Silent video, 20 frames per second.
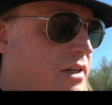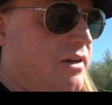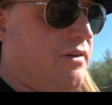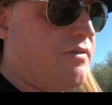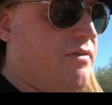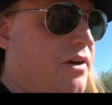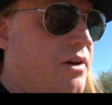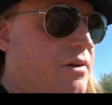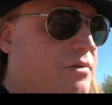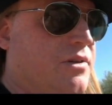
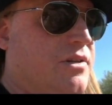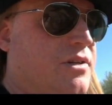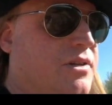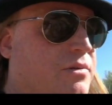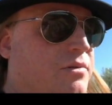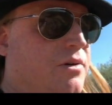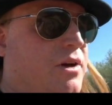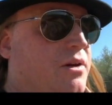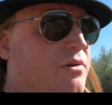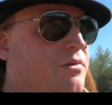if that was
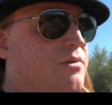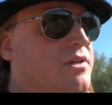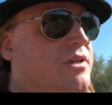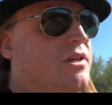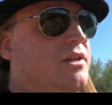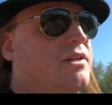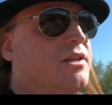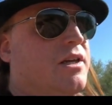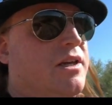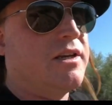the way it was
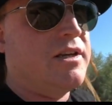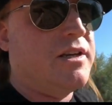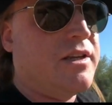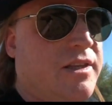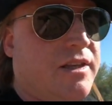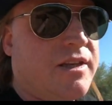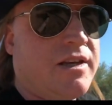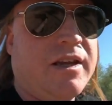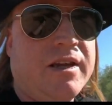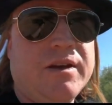intended,
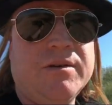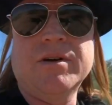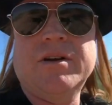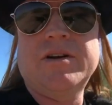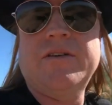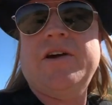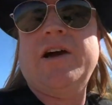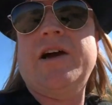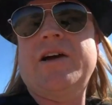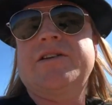then he would
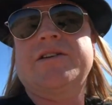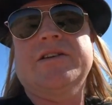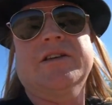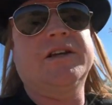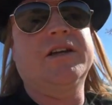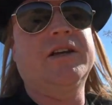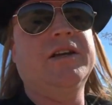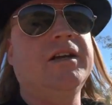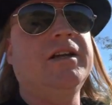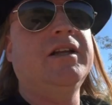have actually